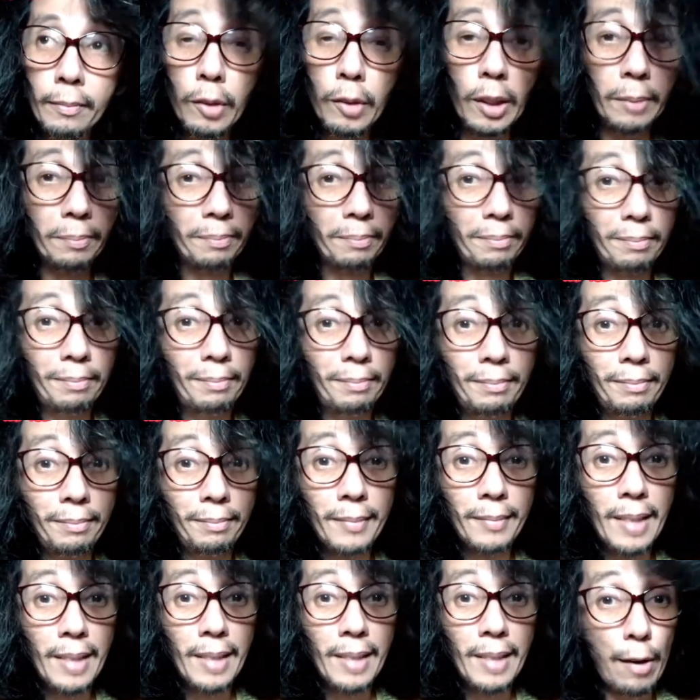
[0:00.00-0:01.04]
Well,
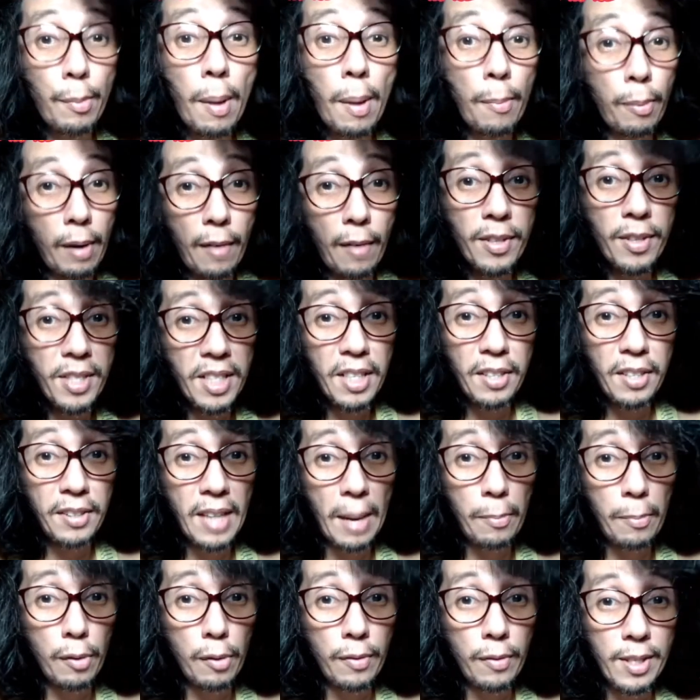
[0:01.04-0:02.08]
I remember every scene in
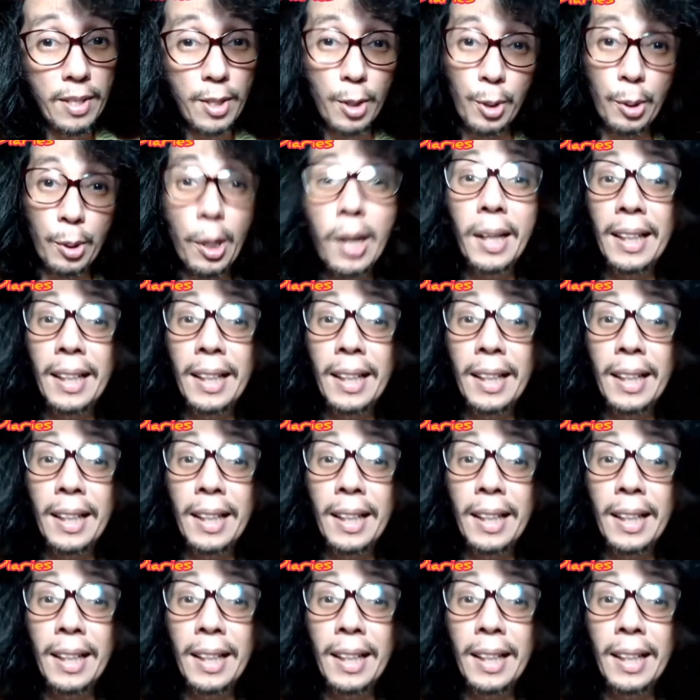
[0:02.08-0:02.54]
that movie, so